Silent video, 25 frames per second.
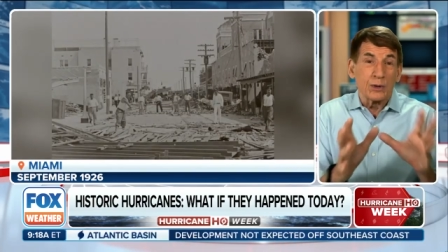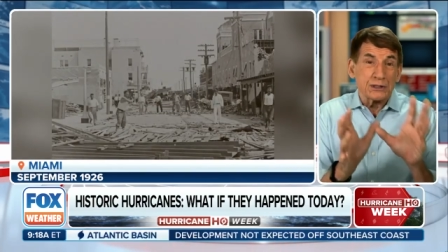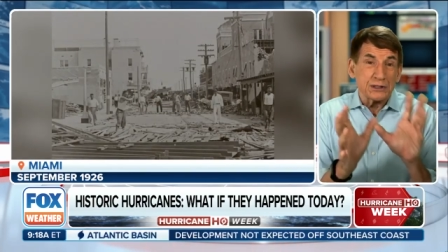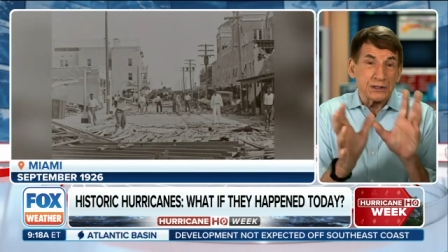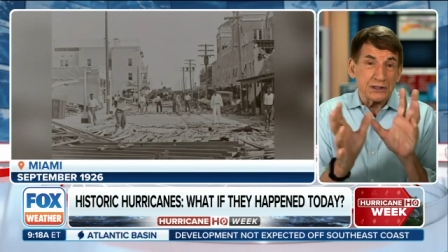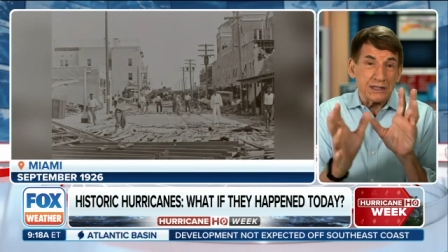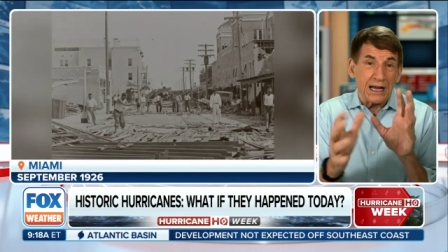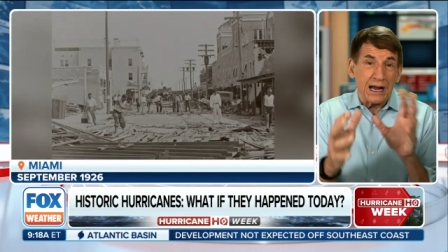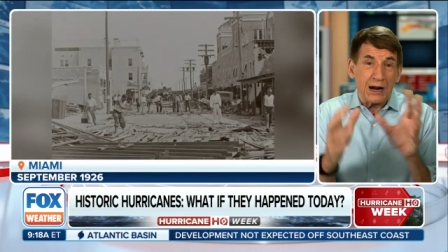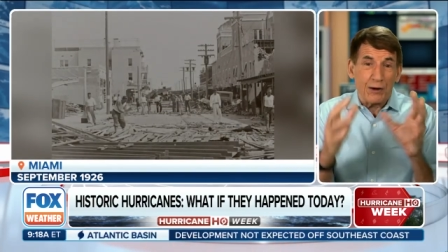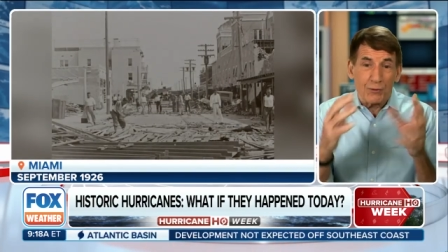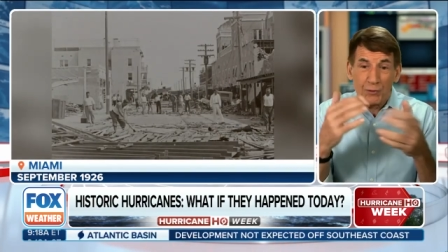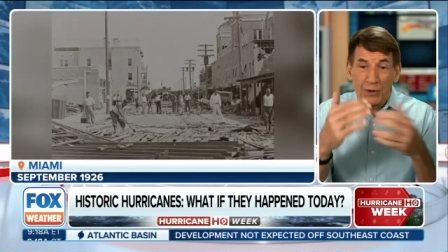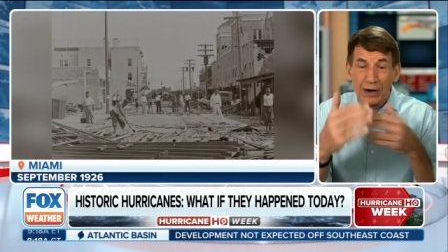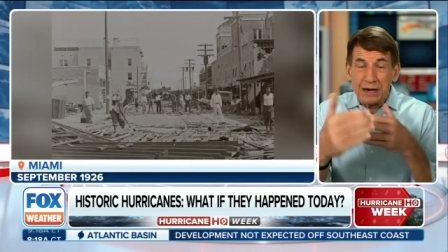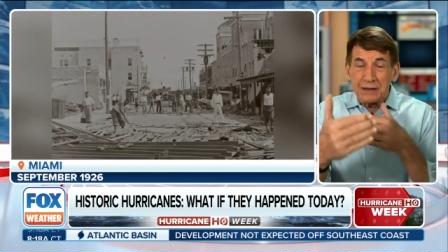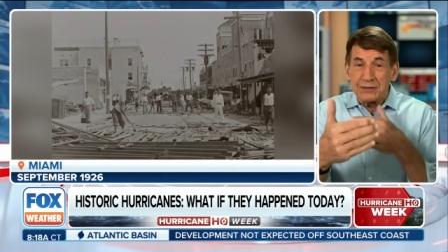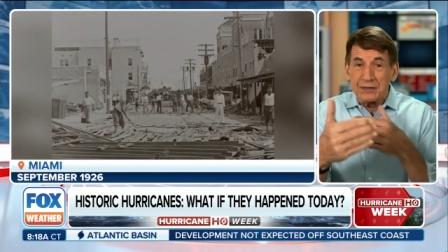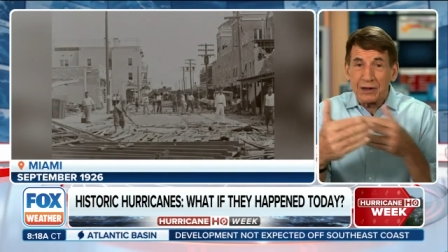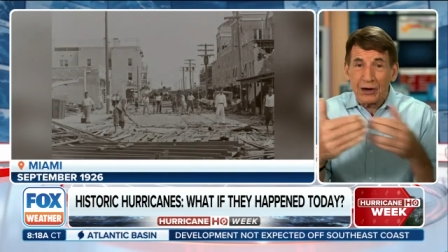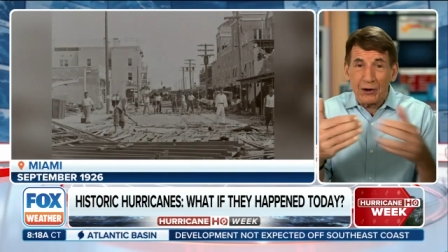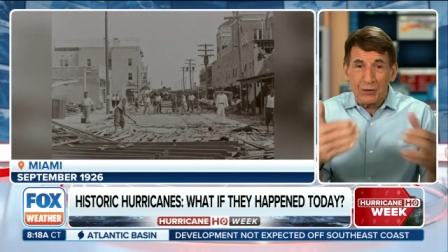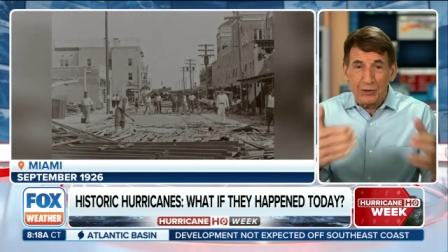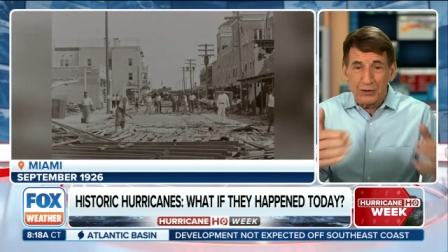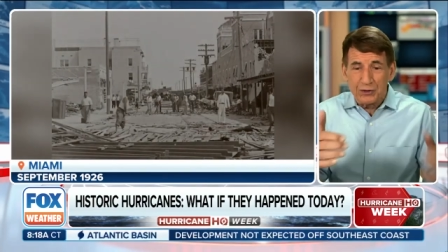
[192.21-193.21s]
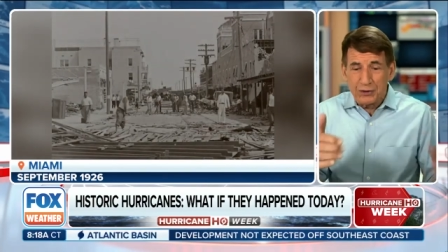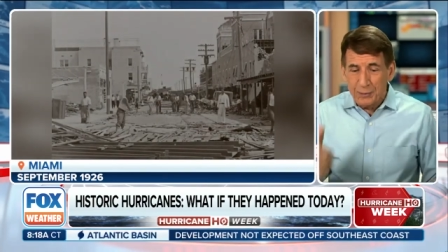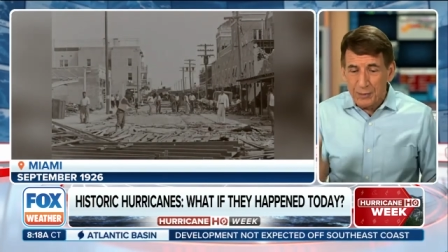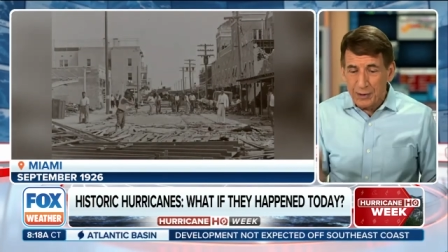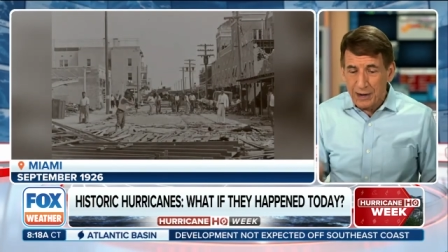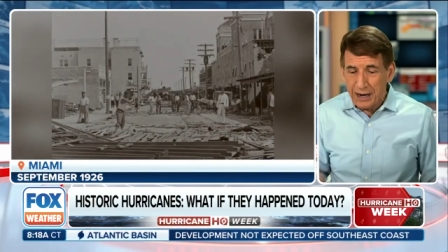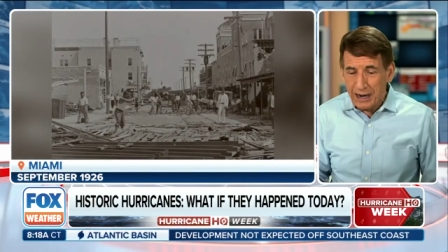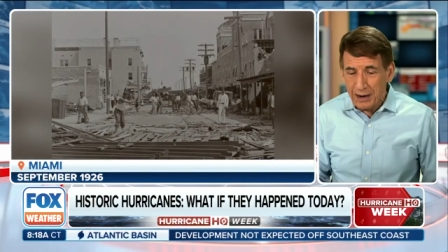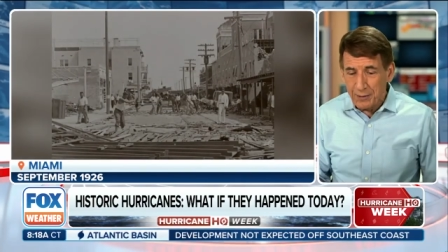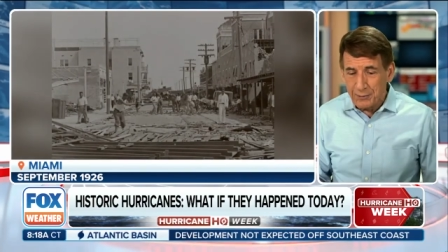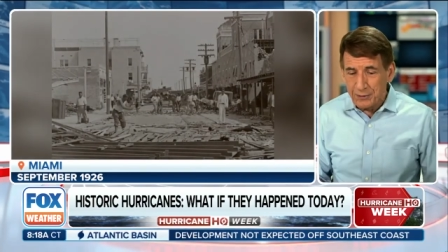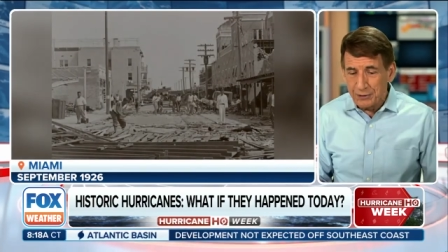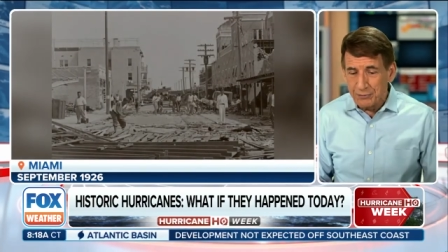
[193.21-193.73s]
which sat right there on the
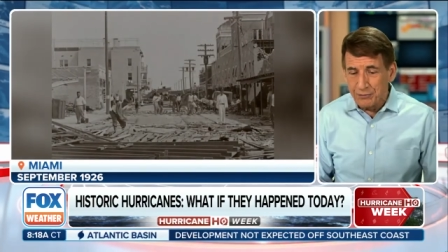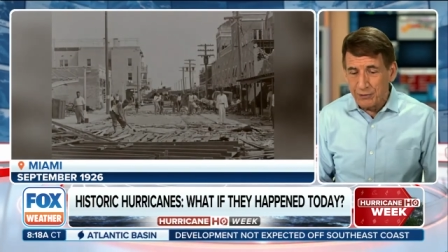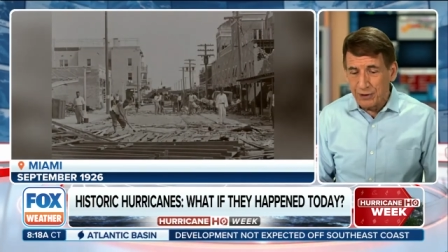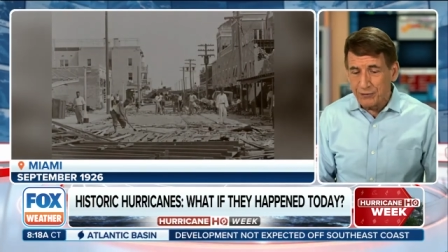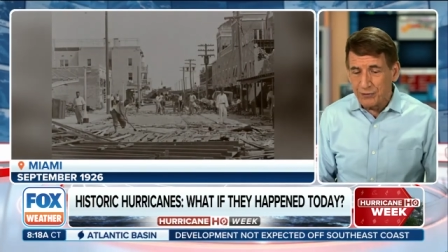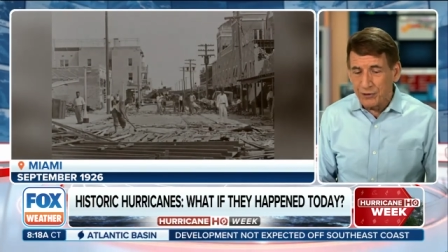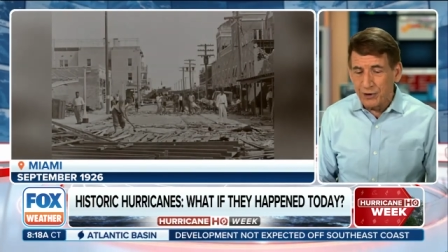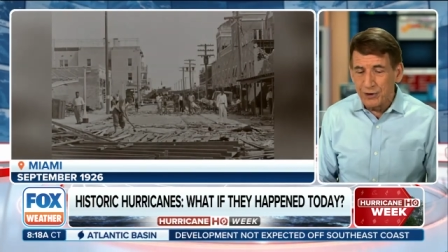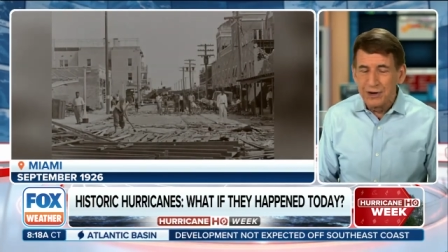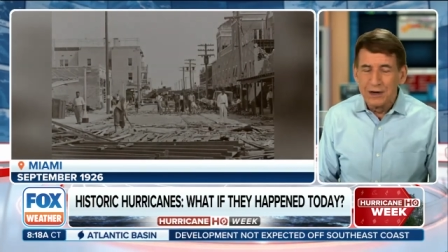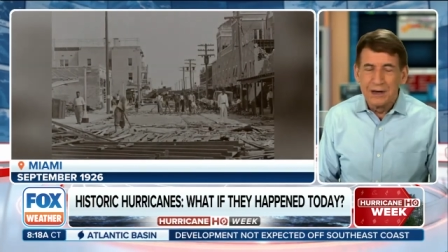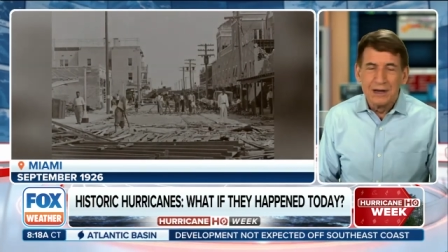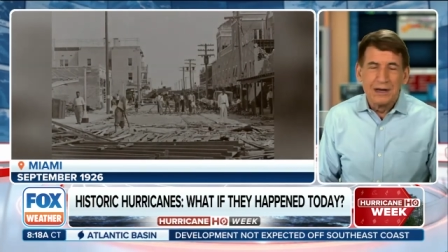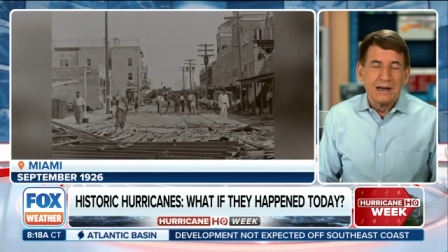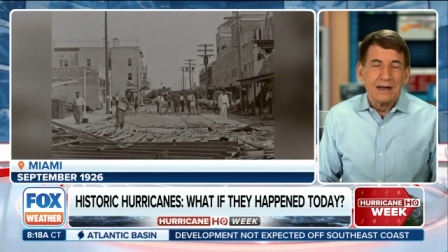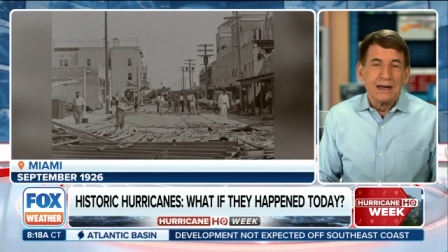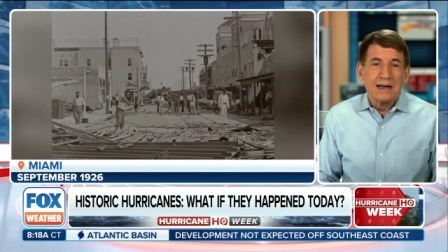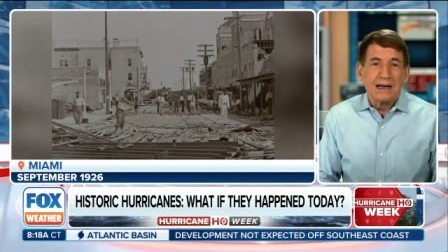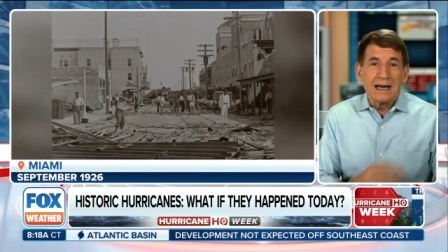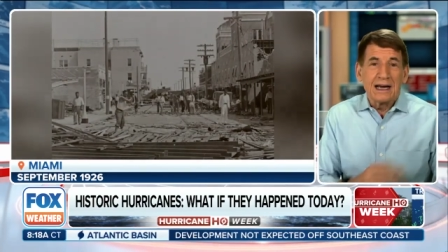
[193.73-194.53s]
Miami River.